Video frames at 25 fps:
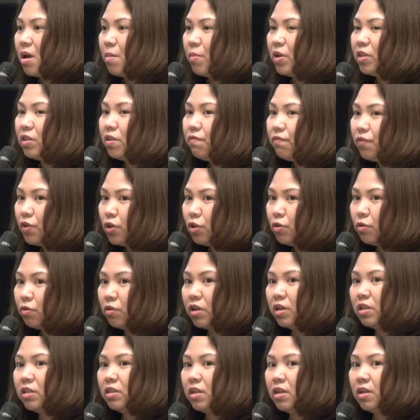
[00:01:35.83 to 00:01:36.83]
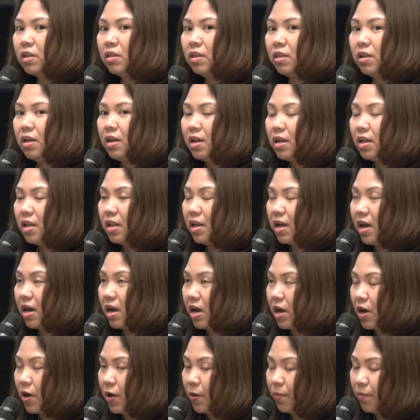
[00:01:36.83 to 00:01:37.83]
But if you look at it
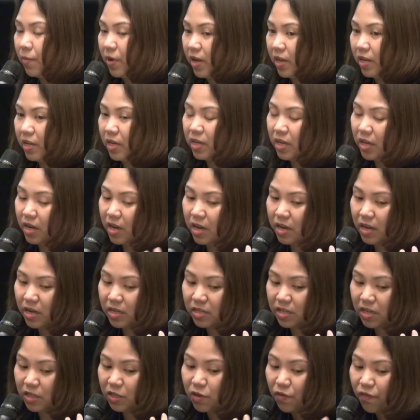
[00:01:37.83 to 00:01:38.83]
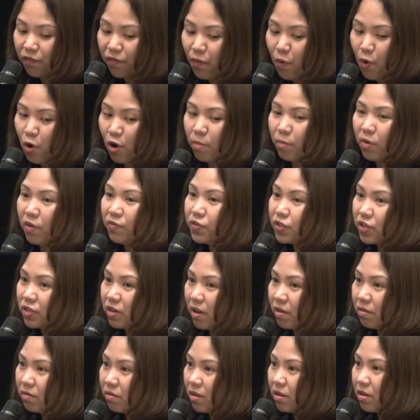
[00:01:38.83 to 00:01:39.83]
as a form of
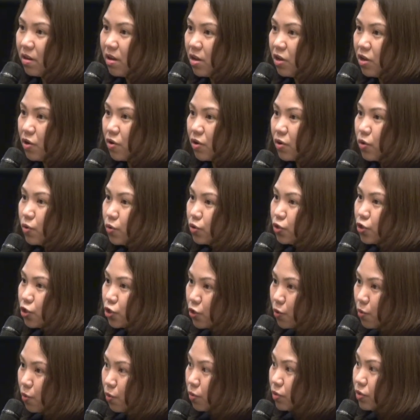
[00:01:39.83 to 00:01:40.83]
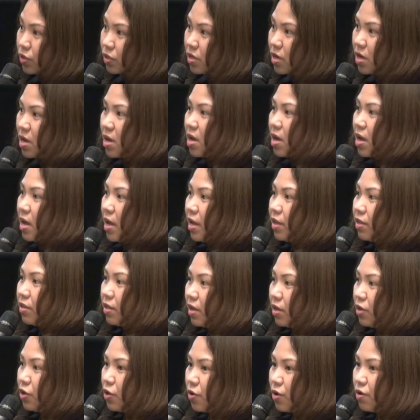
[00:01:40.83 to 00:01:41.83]
strengthening your controls and
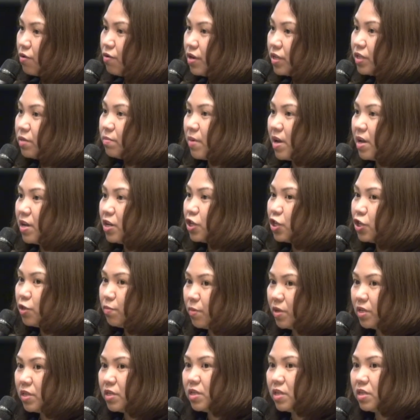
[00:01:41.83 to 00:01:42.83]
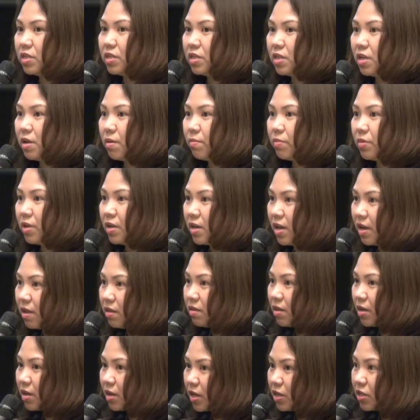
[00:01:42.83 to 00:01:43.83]
then your risk management system, then I
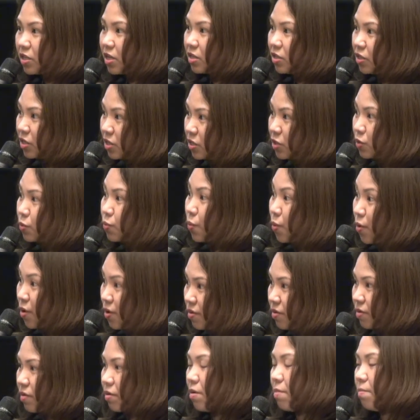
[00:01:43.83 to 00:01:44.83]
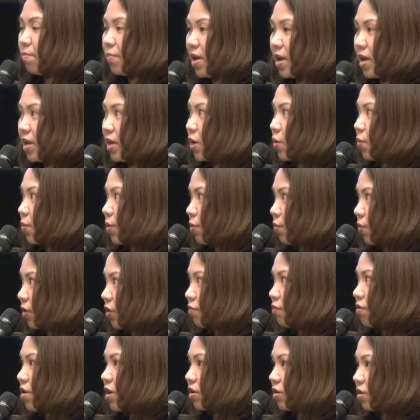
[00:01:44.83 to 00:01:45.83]
think it's worth complying with
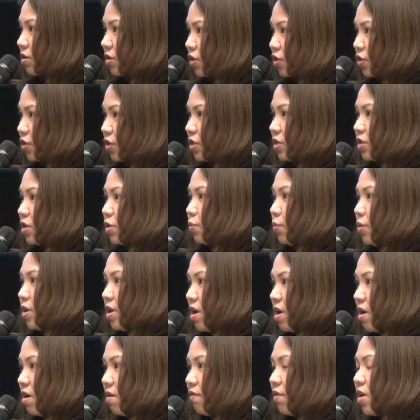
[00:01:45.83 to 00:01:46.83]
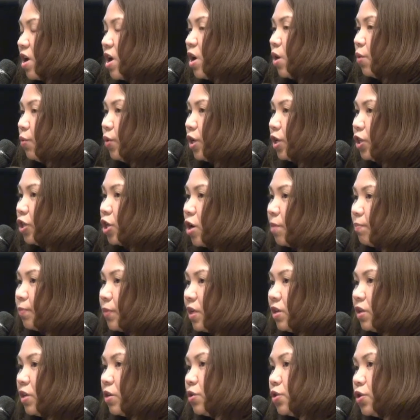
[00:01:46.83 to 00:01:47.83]
the regulations that we have. We
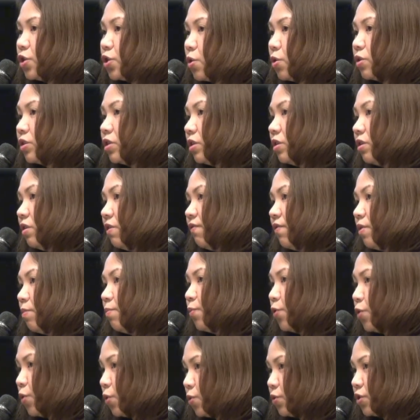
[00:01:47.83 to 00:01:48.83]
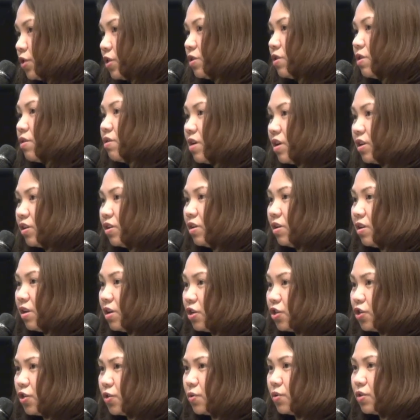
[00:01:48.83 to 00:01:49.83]
adopted a consultative approach in our
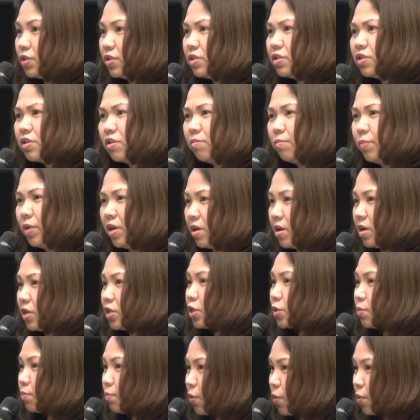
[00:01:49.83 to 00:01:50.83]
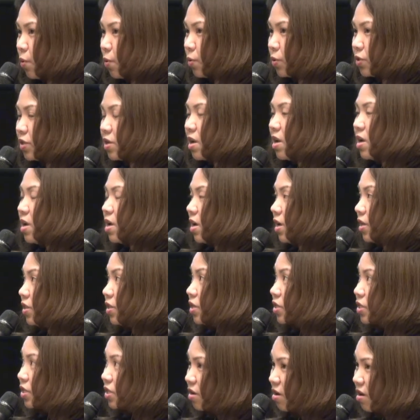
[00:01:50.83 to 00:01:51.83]
regulations. These are being exposed and
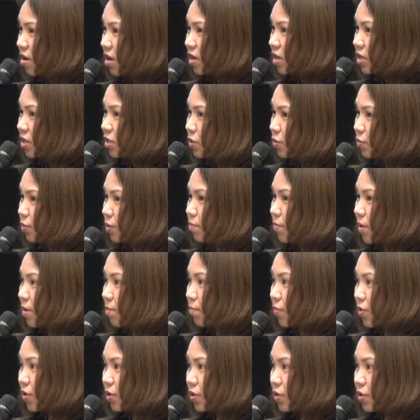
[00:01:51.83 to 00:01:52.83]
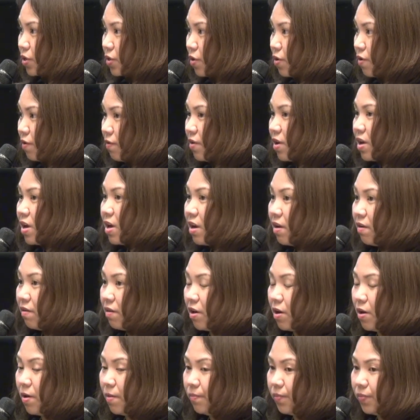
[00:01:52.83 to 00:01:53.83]
discussed with members of
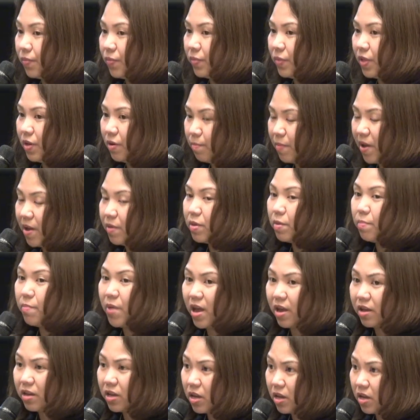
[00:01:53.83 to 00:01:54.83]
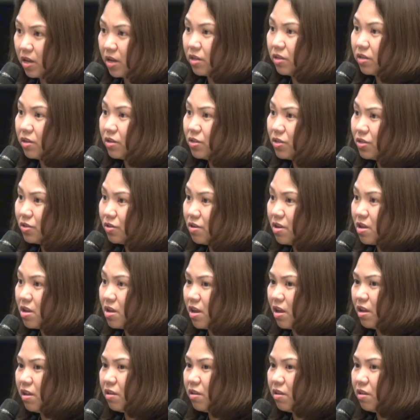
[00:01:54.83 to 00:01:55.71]
the banking industry.